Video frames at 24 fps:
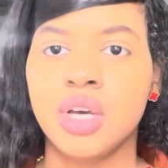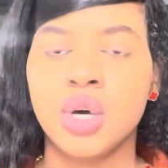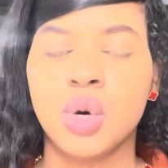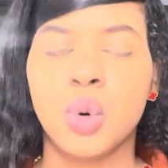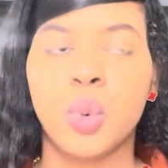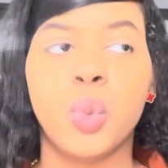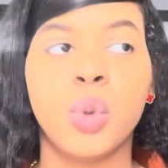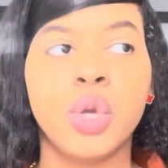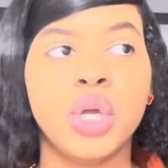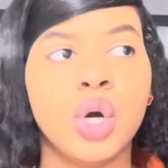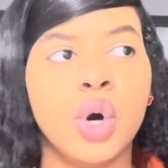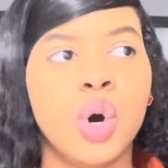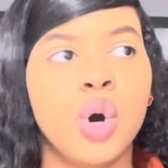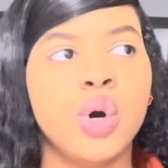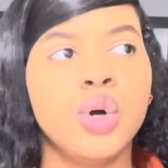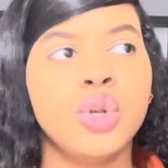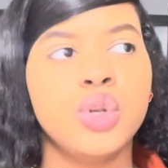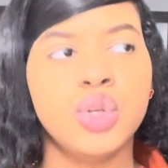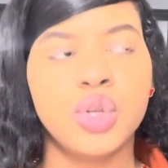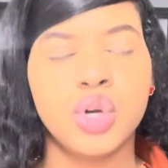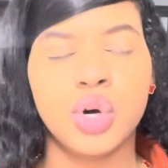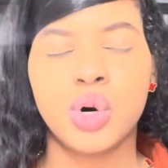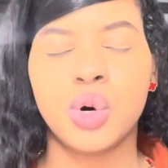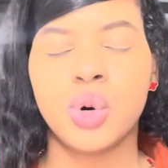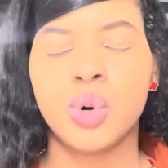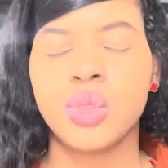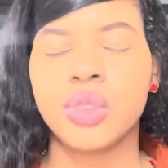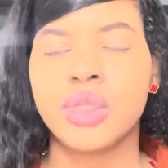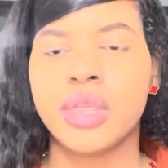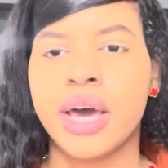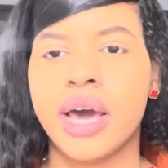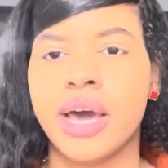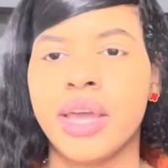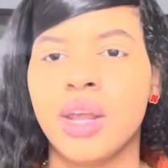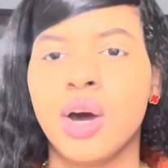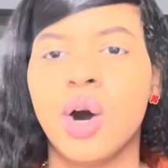We all know
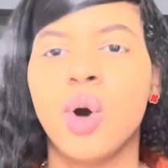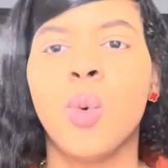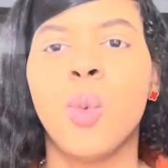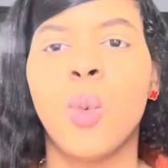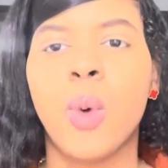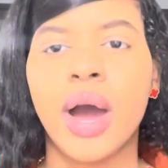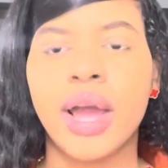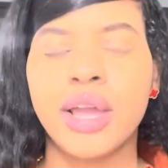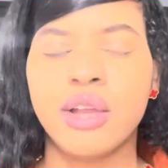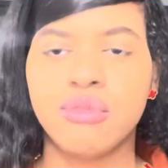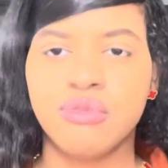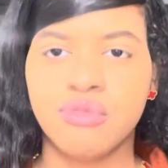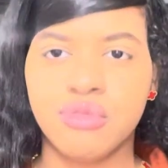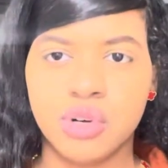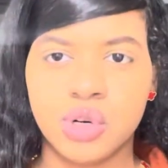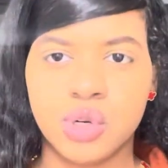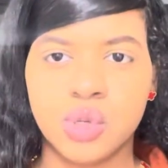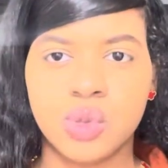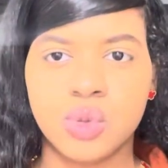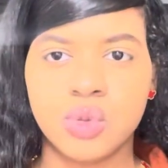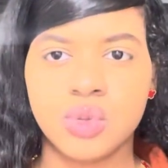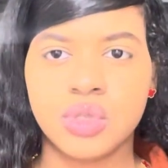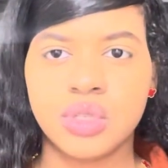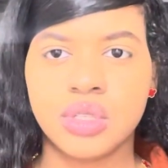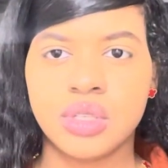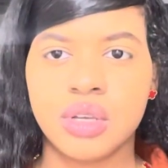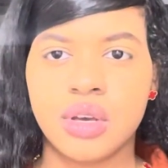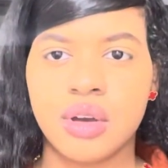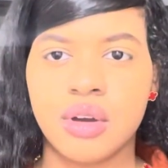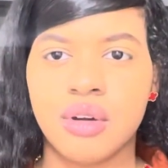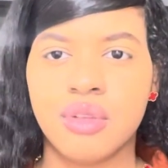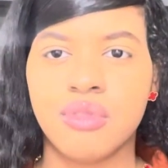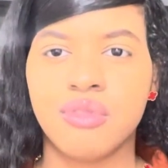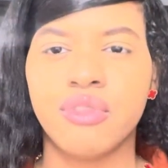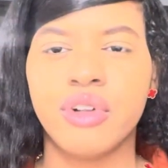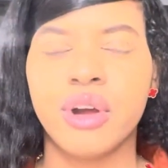that a white rose
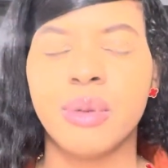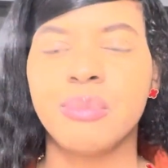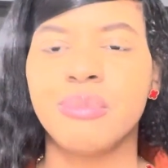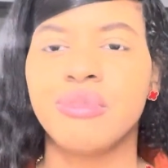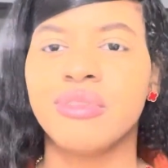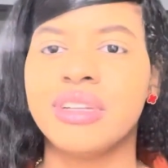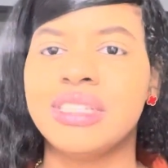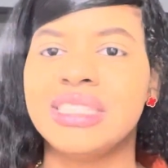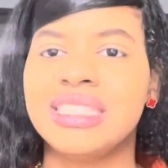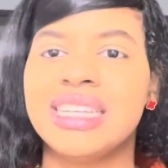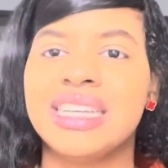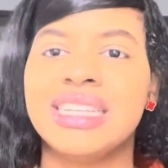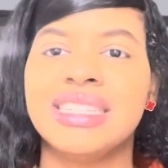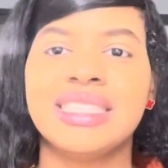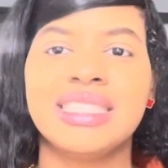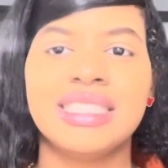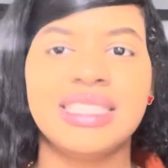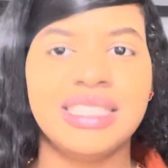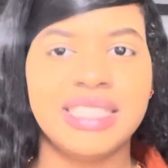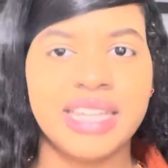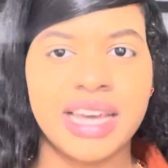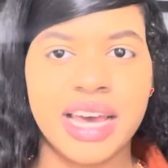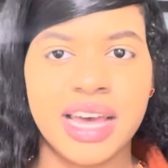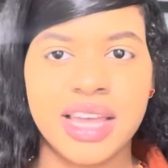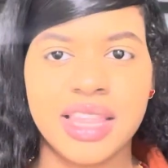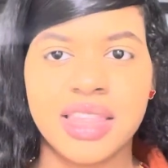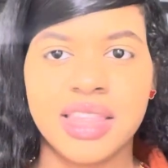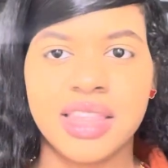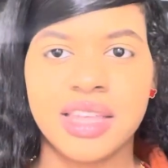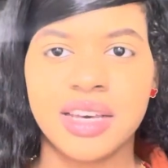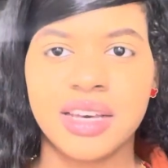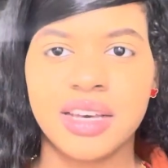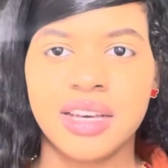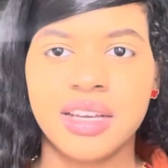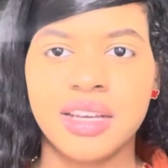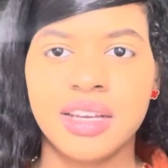represents death.
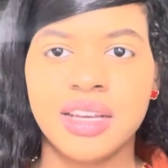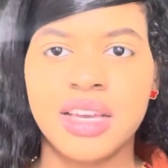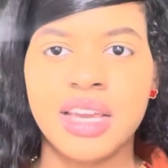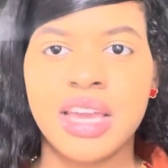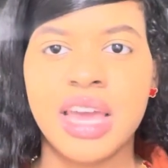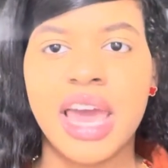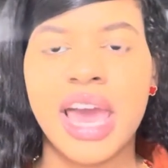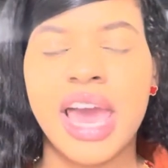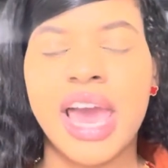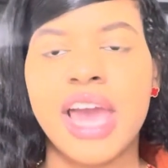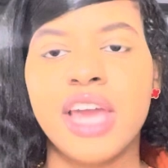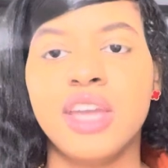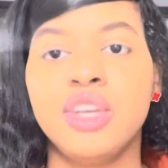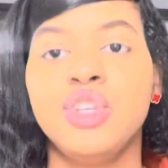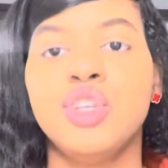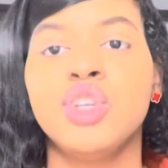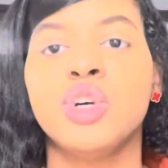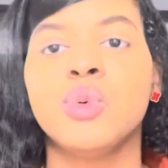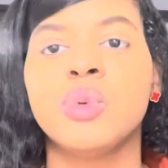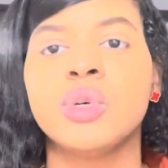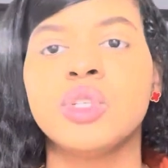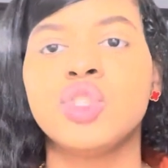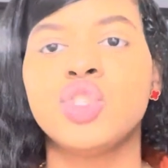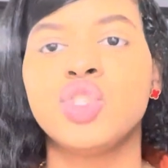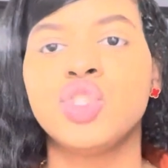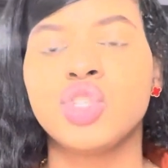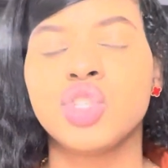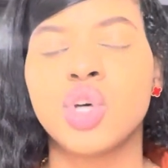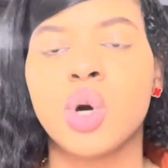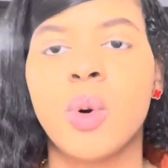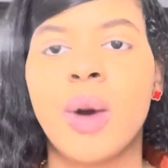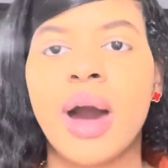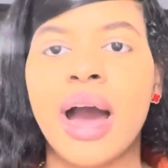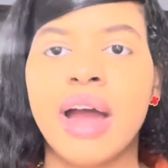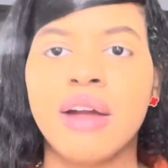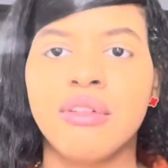And you know what's
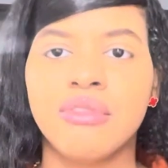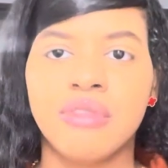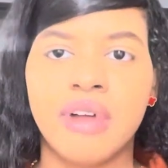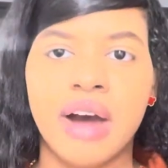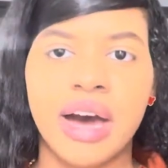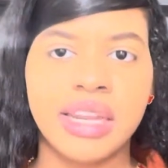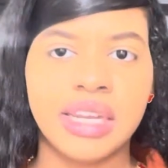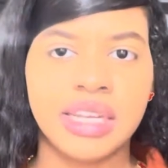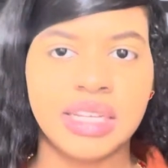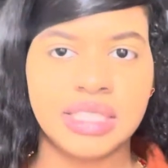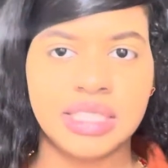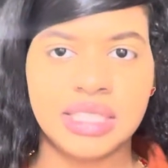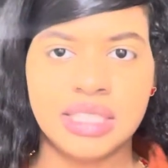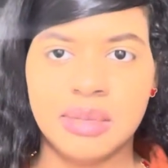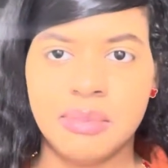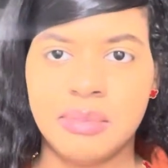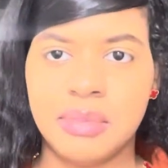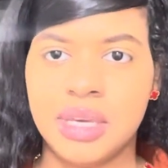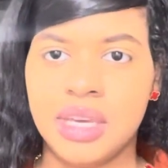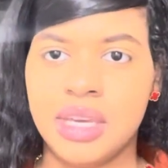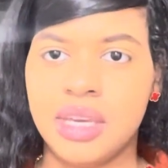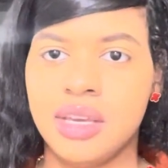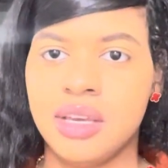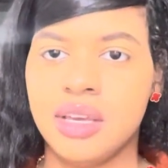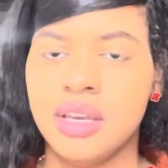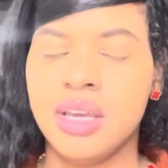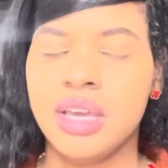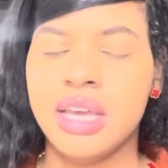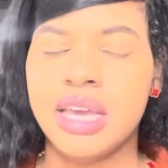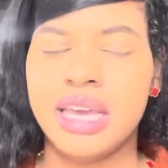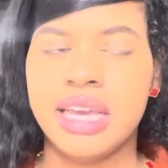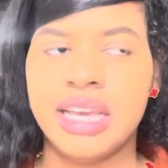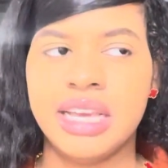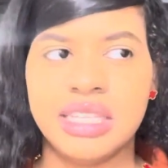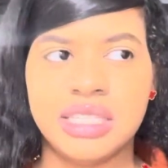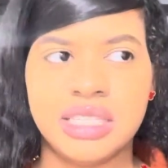so ironic to me
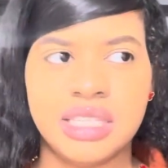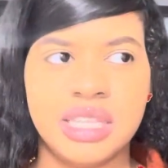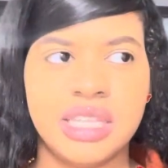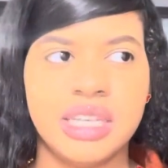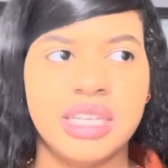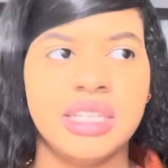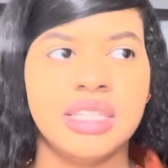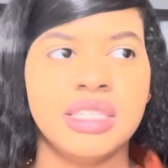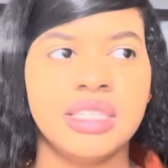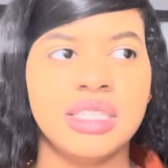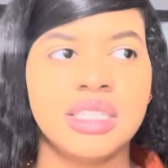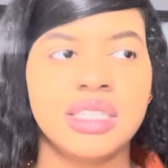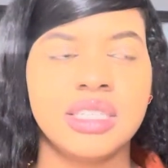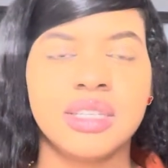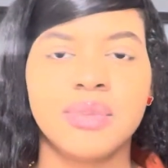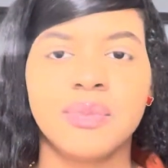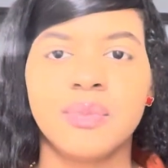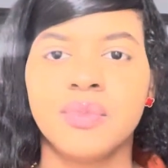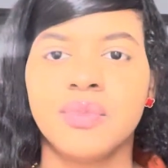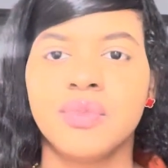is this.